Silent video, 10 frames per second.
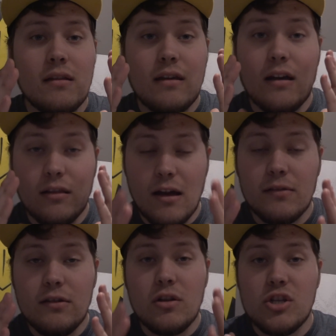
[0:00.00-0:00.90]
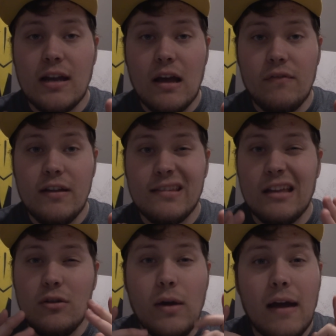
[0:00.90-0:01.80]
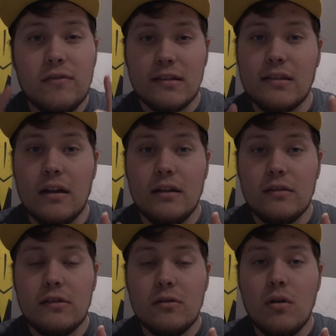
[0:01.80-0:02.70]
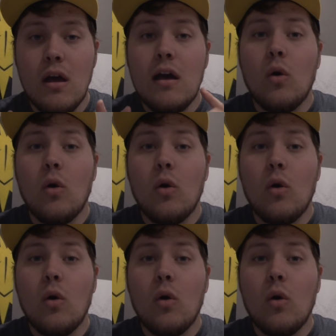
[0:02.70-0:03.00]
that allows you to check IVs that you have to sign into